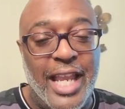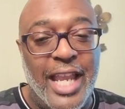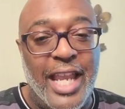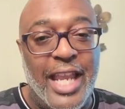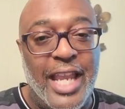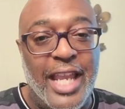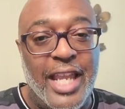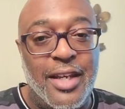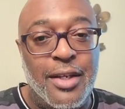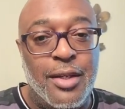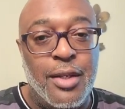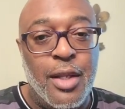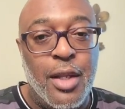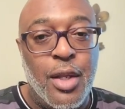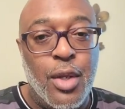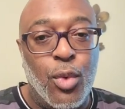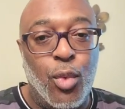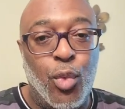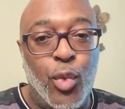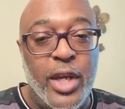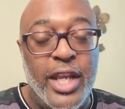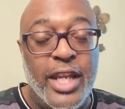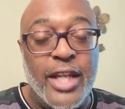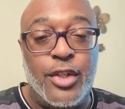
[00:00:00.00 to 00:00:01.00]
and
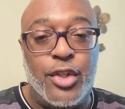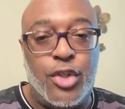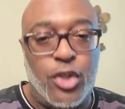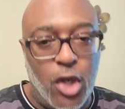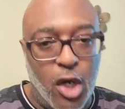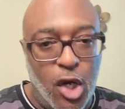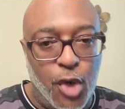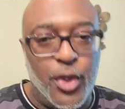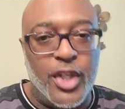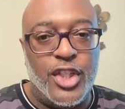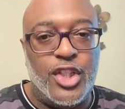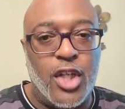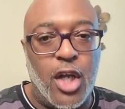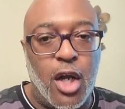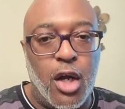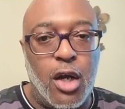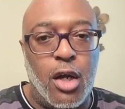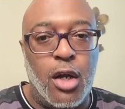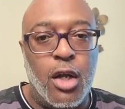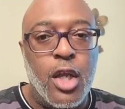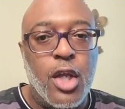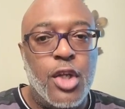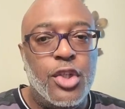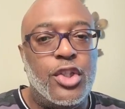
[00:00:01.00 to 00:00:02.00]
we encourage
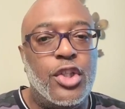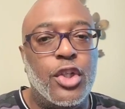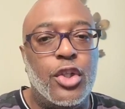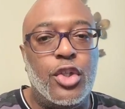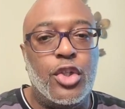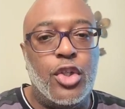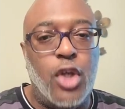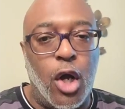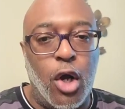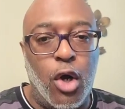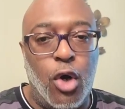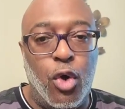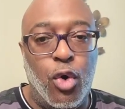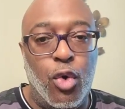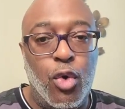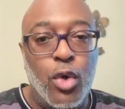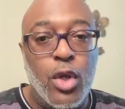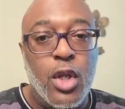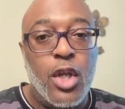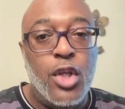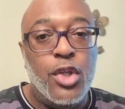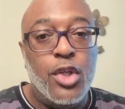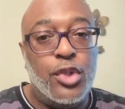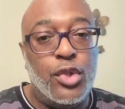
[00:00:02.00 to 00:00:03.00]
y'all to
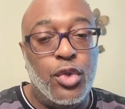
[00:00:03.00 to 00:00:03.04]
go